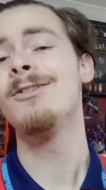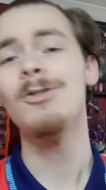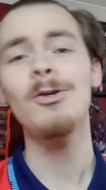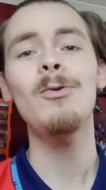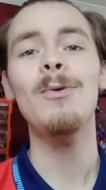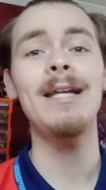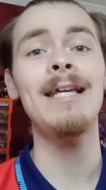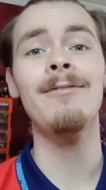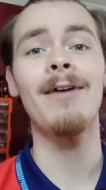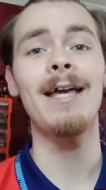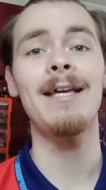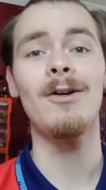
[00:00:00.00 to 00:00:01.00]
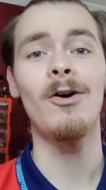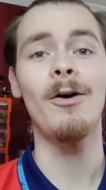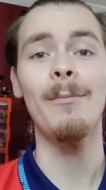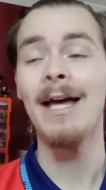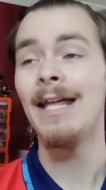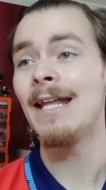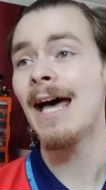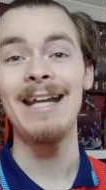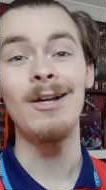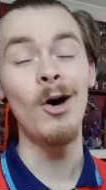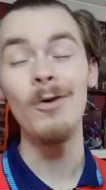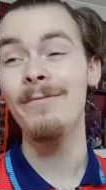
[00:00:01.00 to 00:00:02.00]
do leave a comment
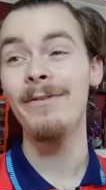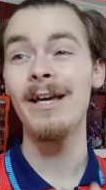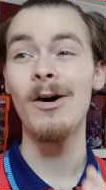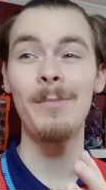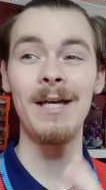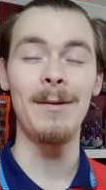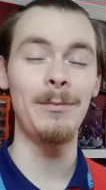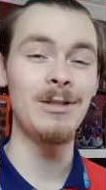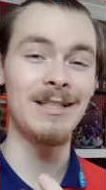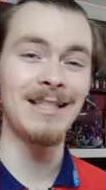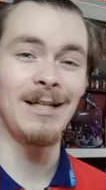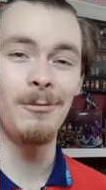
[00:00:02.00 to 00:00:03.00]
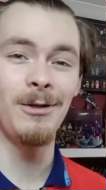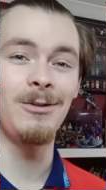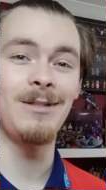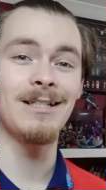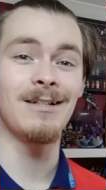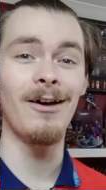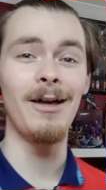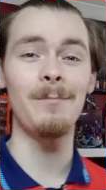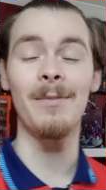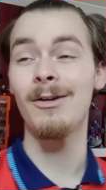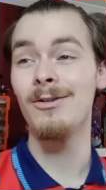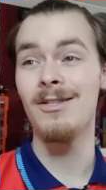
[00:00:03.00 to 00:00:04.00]
and hopefully I'll be able to see what you
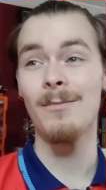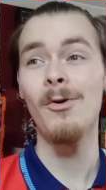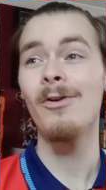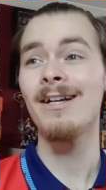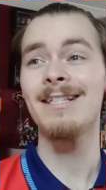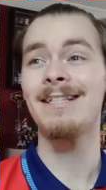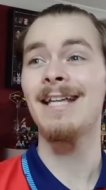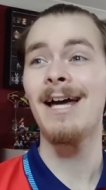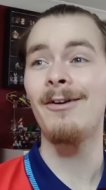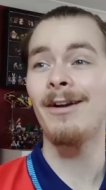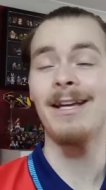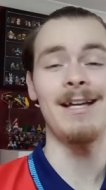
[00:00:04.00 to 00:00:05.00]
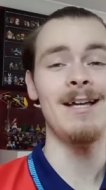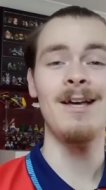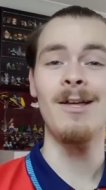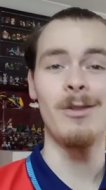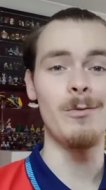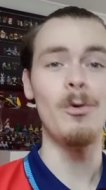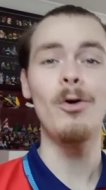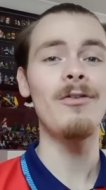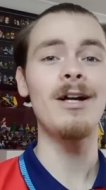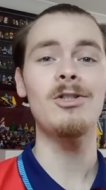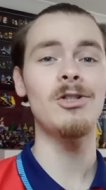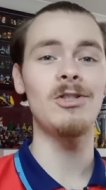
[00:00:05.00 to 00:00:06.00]
dislike because the more I stare at it, the more
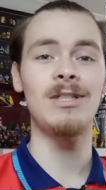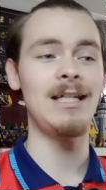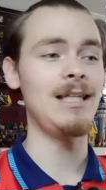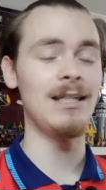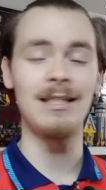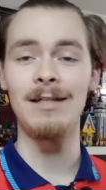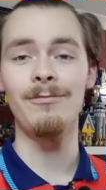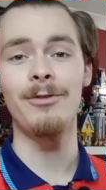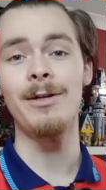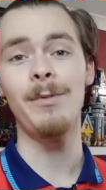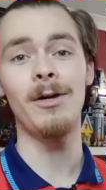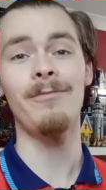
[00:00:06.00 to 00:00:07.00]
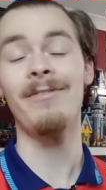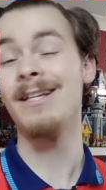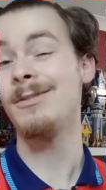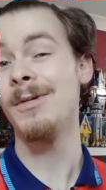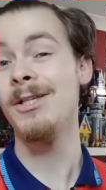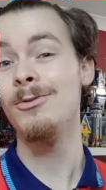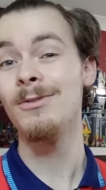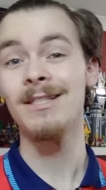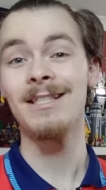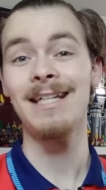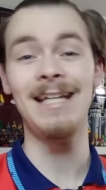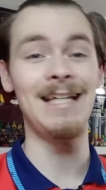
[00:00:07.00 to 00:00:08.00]
I just see the C-3PO face we're used to
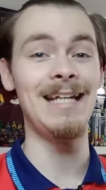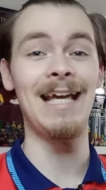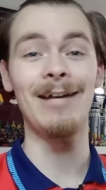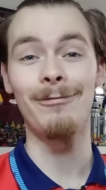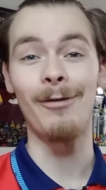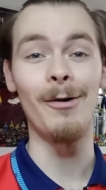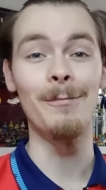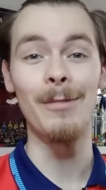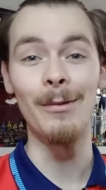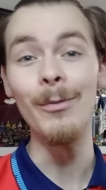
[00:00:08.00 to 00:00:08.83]
seeing from the